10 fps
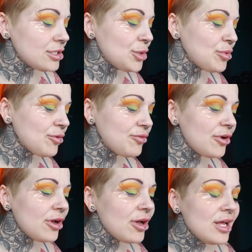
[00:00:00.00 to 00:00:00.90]
Do you
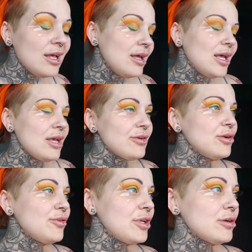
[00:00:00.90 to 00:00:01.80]
prefer if I
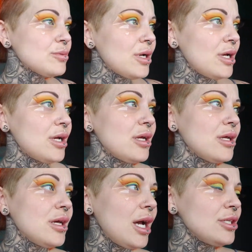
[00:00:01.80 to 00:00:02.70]
do videos where
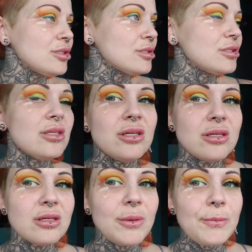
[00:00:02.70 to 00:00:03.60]
I just
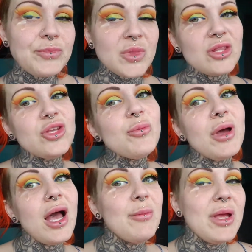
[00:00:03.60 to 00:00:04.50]
do
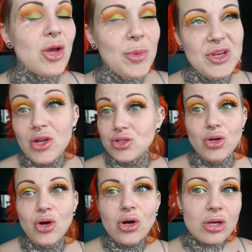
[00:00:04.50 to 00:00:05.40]
my eye makeup and not
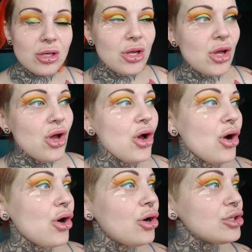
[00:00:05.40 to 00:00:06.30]
talk?
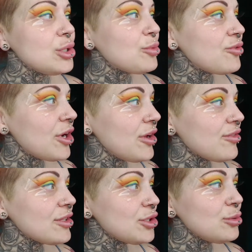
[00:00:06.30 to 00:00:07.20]
Or do you prefer
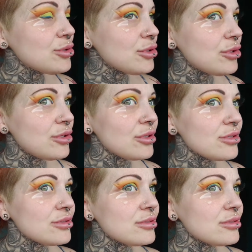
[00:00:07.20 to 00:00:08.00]
if I do talk?